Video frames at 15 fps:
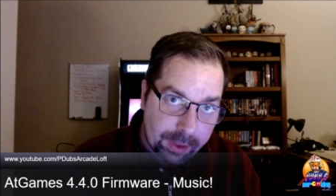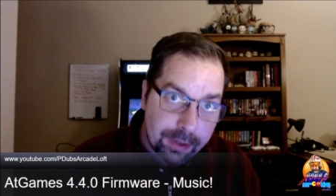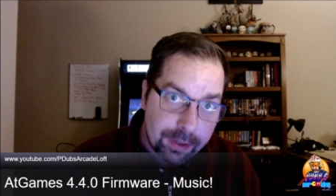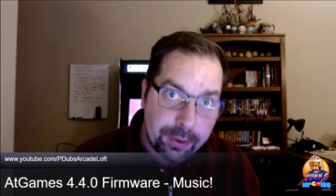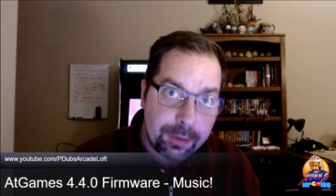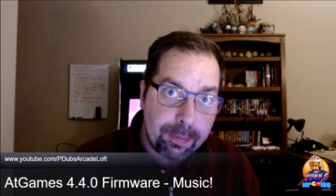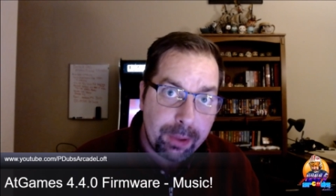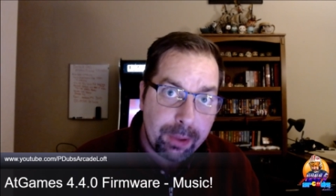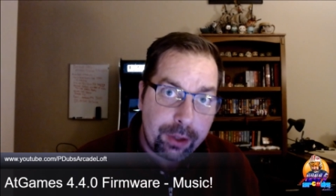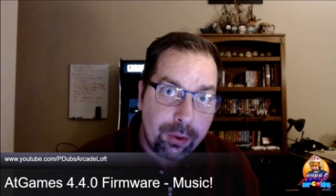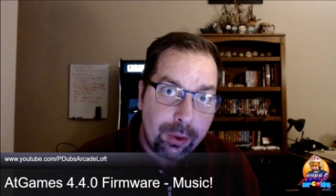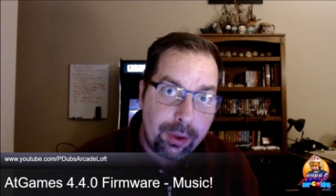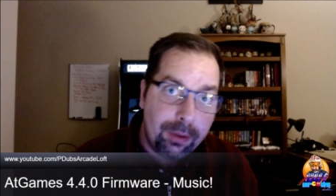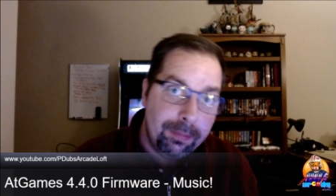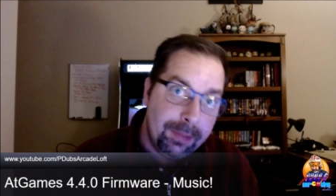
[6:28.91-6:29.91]
So it's pretty
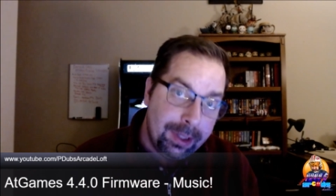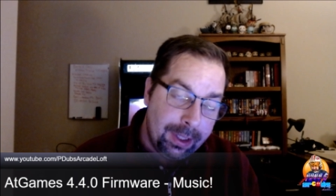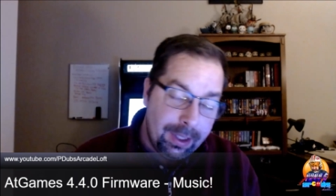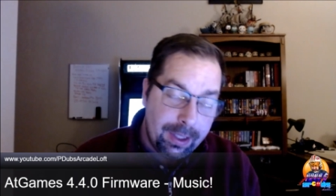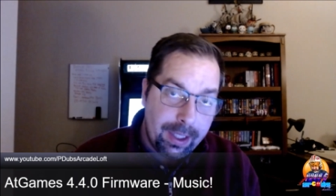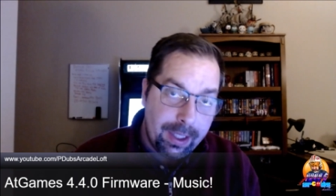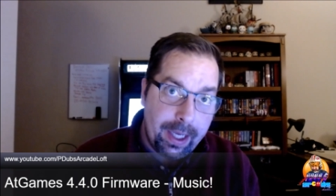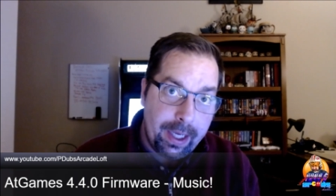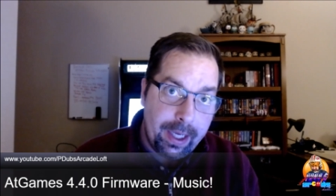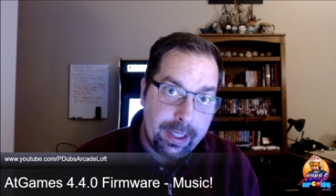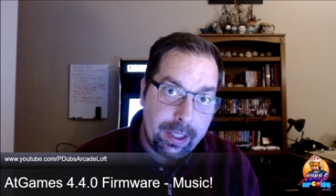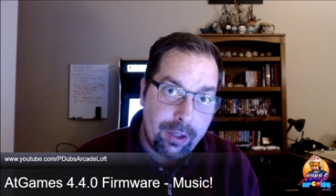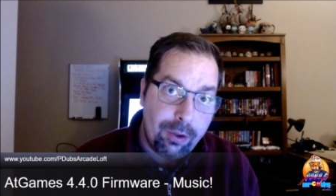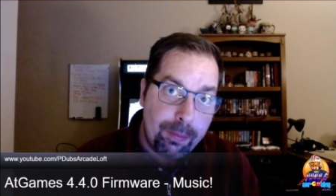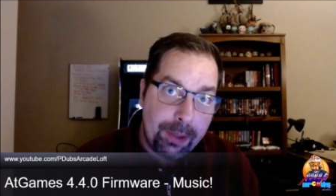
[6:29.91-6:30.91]
cool.
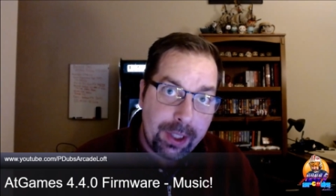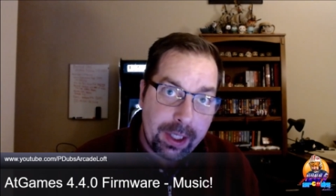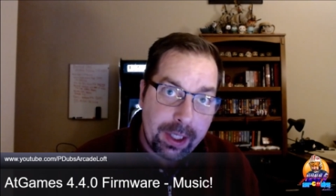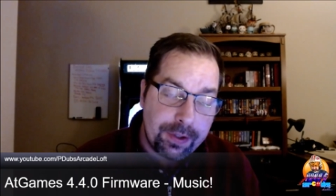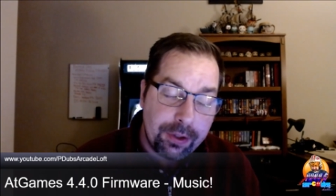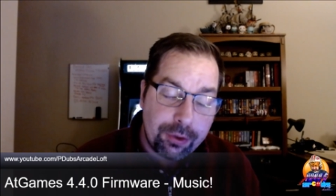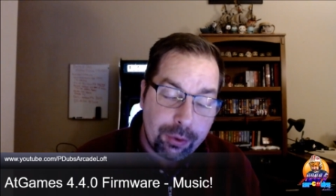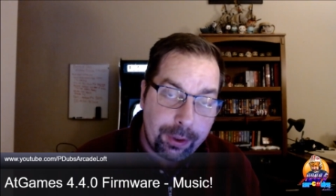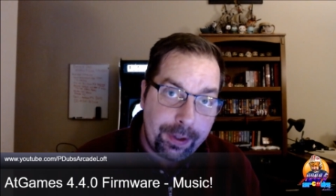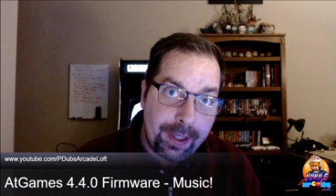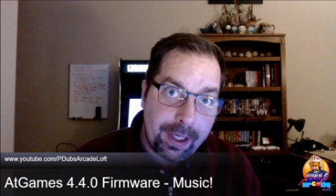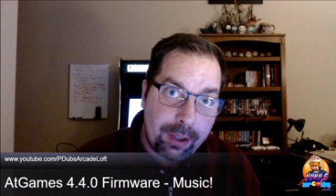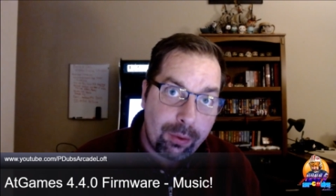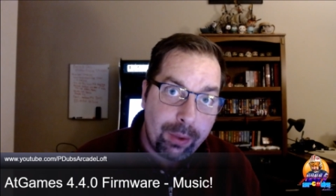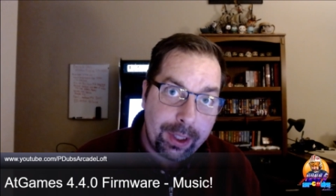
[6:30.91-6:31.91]
And I hope you guys enjoyed
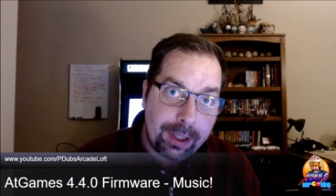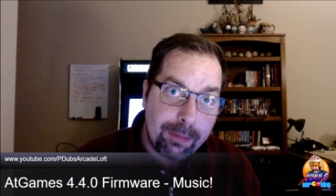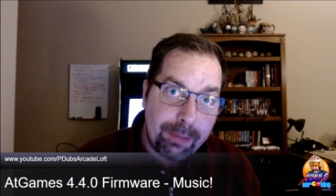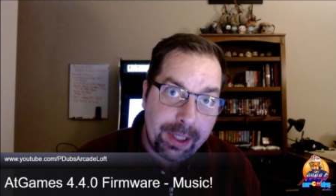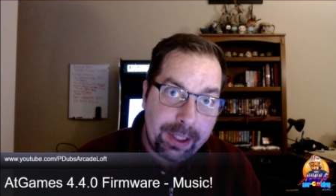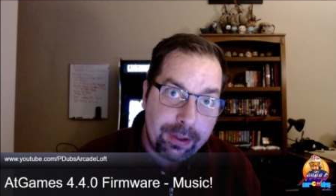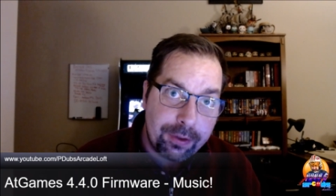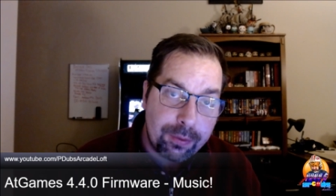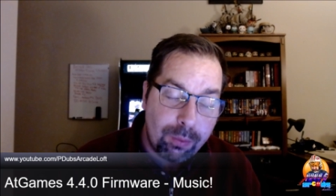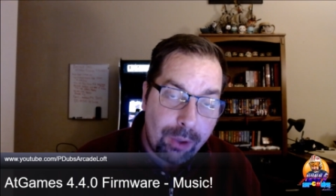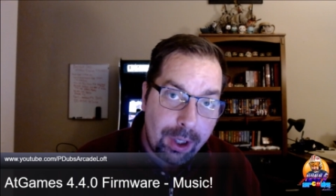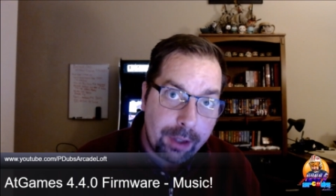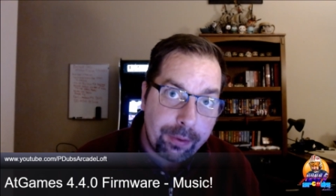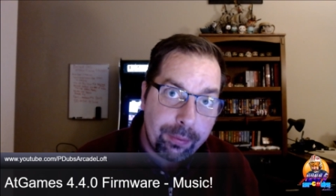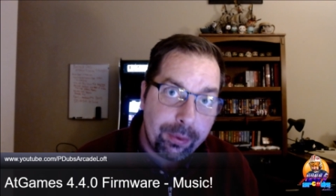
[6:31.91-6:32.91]
that quick and painless
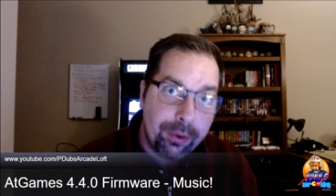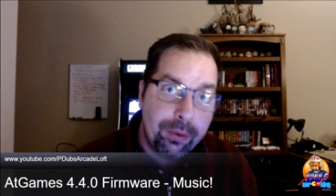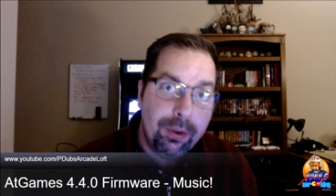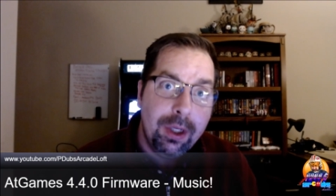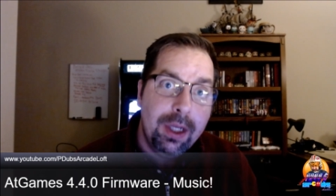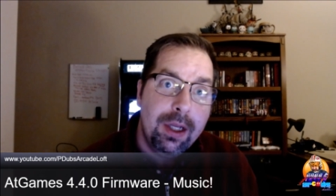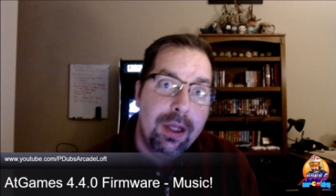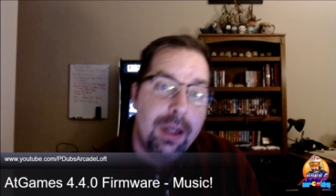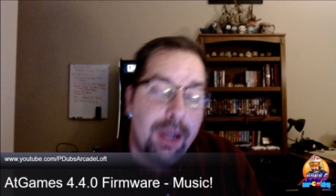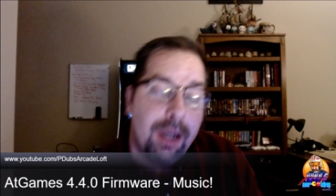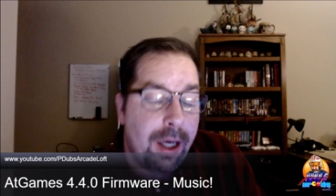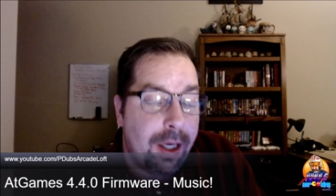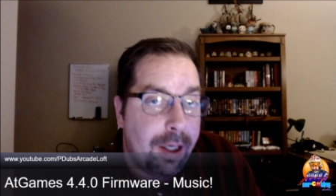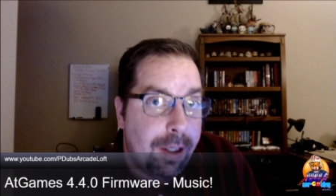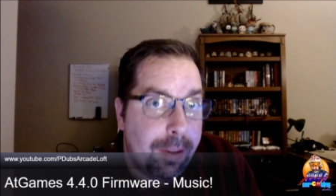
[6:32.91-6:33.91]
walkthrough.
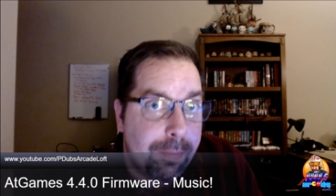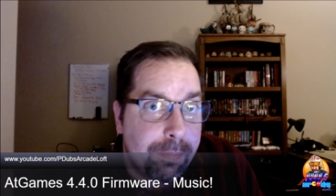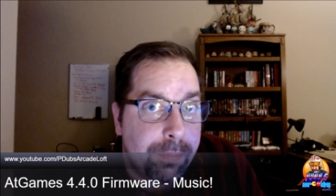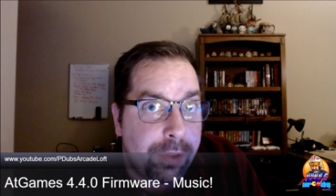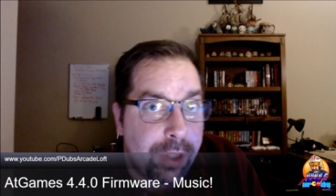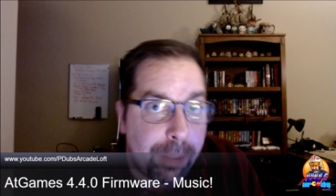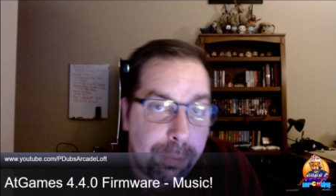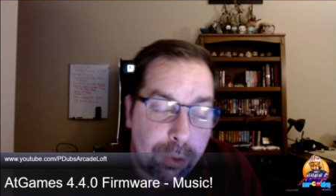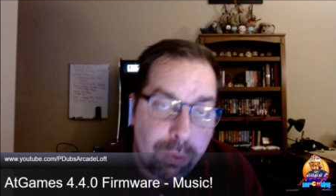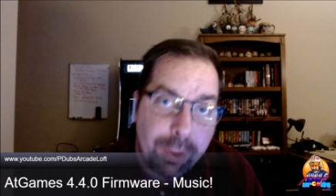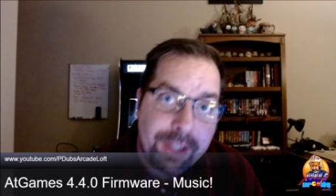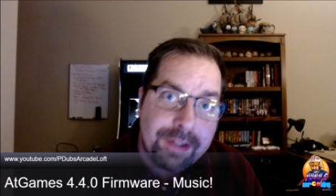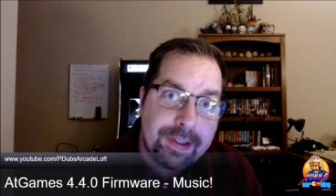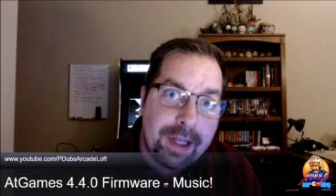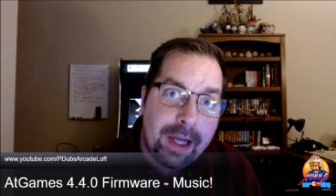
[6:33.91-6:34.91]
A um, couple
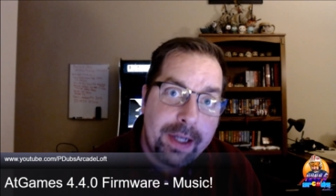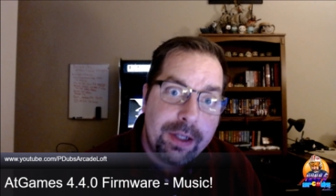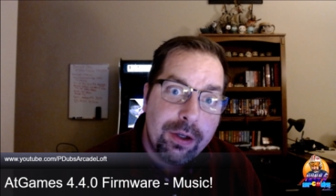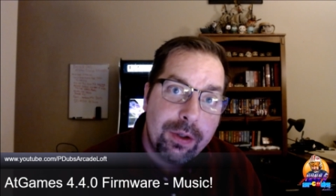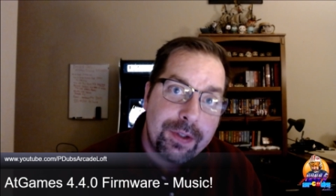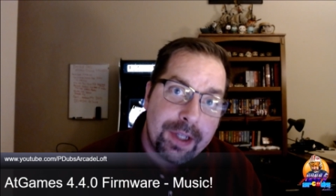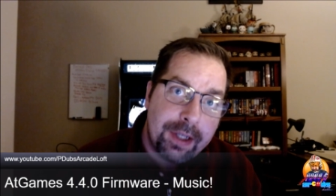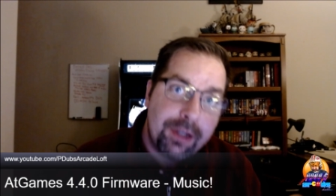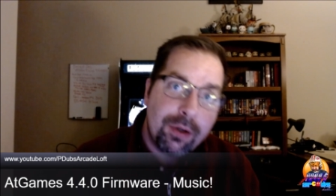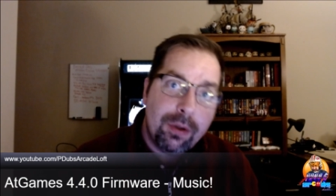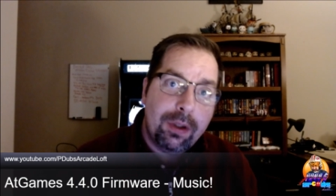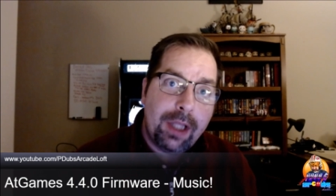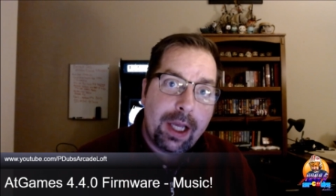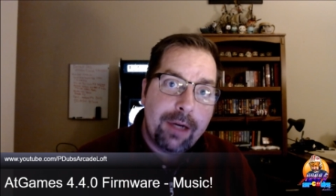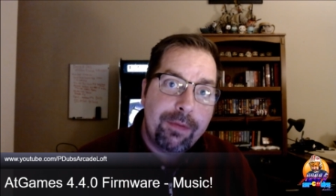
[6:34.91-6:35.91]
quick side notes. I
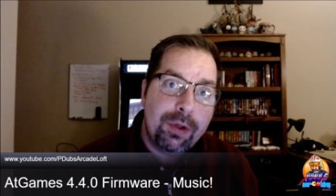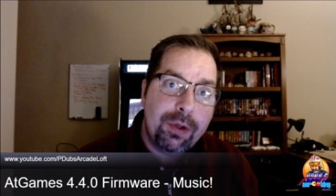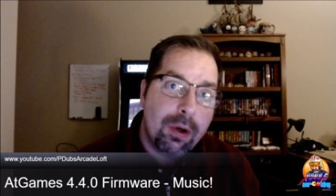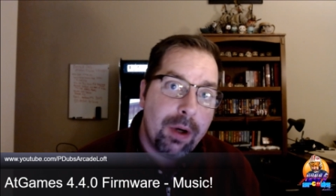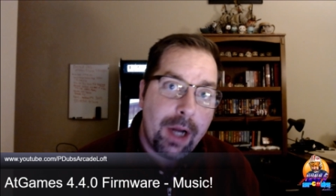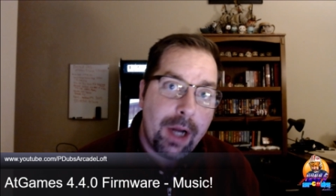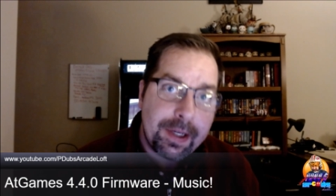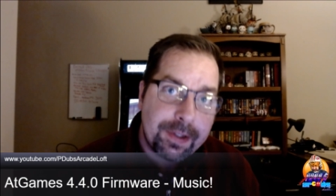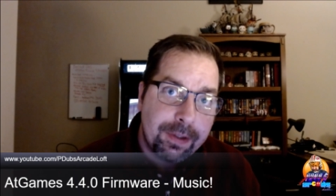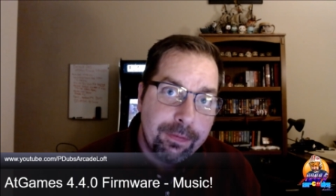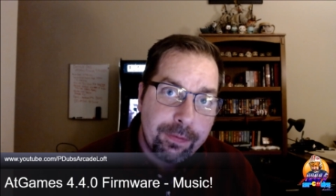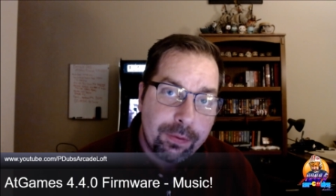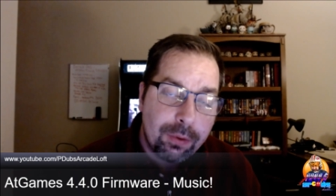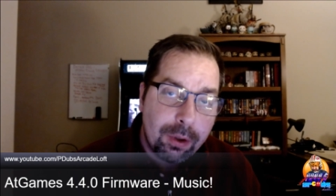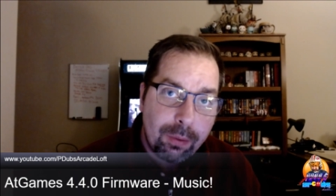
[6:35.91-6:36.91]
know a lot of you are asking
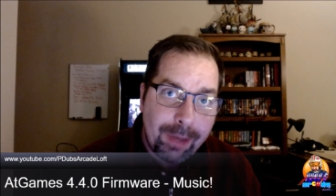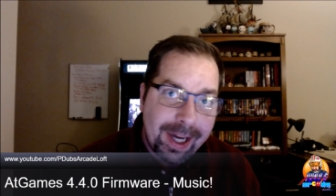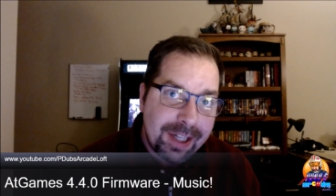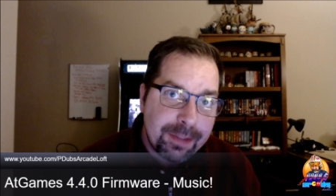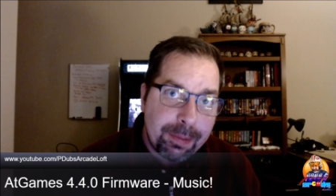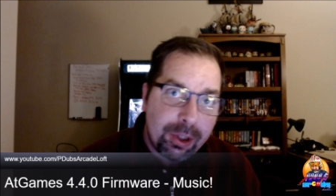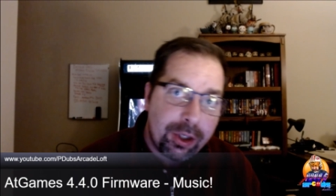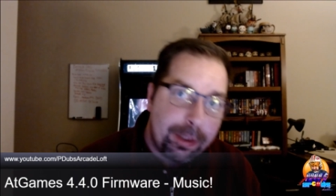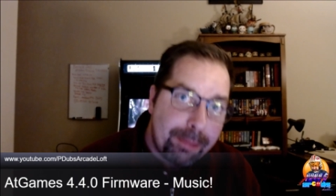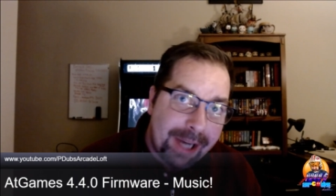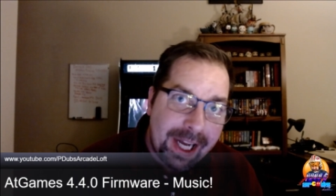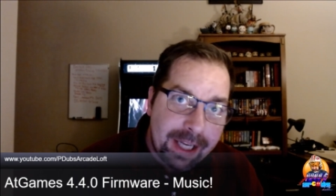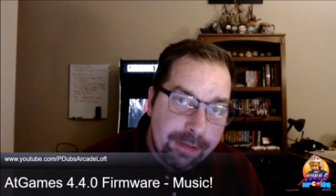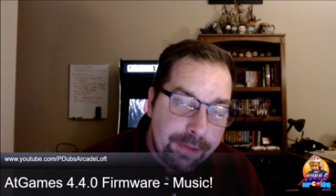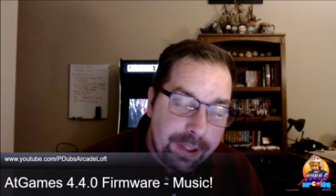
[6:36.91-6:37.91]
for a Raspberry
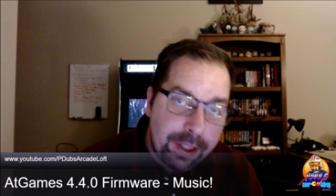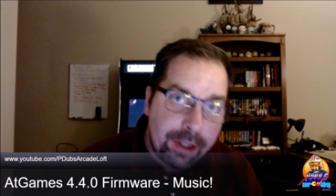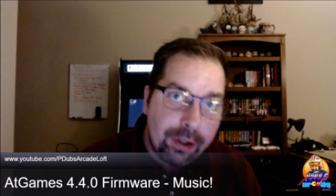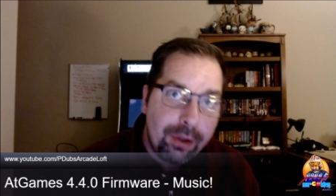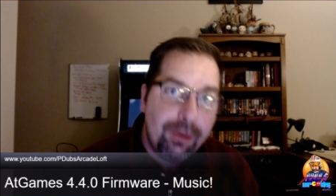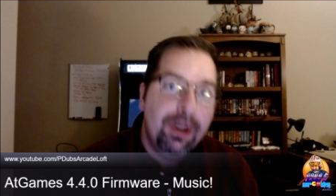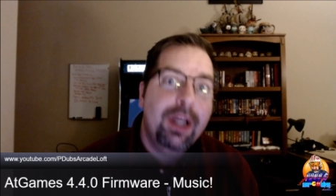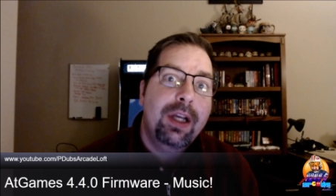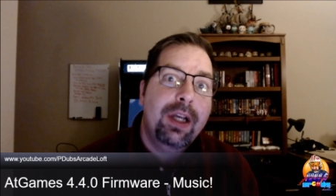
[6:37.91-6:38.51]
Pi video.